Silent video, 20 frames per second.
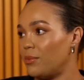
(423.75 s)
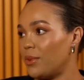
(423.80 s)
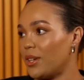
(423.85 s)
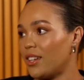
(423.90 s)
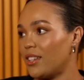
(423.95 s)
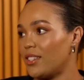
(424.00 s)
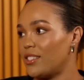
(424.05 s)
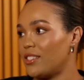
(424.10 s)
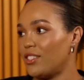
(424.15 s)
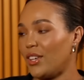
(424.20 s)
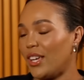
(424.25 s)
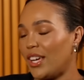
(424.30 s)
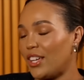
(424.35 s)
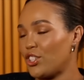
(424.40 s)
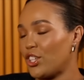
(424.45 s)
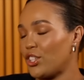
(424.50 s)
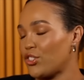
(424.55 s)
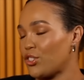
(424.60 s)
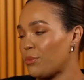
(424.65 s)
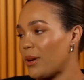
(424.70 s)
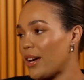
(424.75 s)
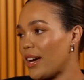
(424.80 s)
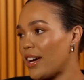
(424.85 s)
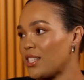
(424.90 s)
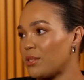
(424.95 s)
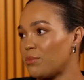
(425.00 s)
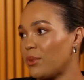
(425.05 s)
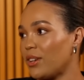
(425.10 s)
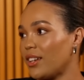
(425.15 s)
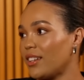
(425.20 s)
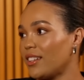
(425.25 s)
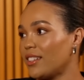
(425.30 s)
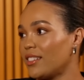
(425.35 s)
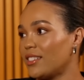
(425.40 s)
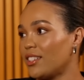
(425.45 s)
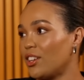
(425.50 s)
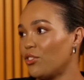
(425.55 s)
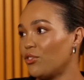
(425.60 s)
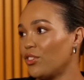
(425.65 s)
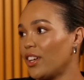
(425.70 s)
because you can't change the past, but
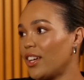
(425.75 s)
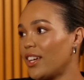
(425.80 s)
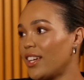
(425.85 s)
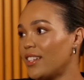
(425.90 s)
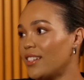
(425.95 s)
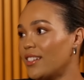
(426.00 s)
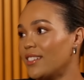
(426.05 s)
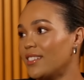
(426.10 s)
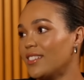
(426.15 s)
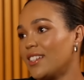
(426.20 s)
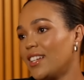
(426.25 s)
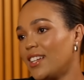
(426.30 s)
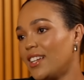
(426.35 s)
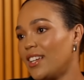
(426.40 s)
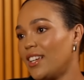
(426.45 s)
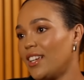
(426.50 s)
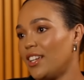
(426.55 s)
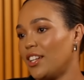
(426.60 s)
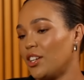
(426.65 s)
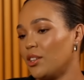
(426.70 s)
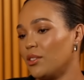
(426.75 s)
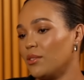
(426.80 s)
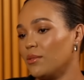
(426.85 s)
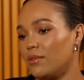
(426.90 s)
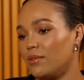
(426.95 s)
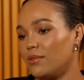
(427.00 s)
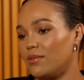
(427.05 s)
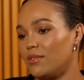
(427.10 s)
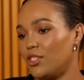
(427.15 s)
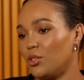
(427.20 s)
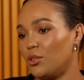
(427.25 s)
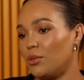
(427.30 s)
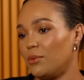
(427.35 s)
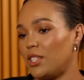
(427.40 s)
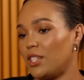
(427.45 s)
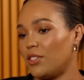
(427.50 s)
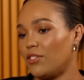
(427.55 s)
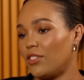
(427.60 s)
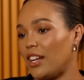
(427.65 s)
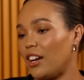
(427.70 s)
hopefully I can, do a
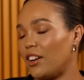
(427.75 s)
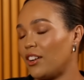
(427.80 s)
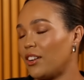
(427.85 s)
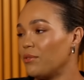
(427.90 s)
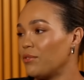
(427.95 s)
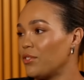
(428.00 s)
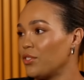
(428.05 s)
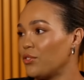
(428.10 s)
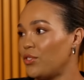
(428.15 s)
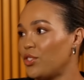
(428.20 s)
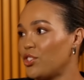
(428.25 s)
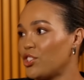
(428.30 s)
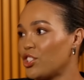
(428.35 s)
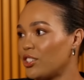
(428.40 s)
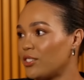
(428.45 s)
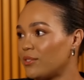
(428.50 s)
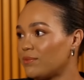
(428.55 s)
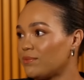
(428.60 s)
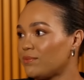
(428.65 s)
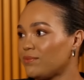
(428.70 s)
different outcome for the future.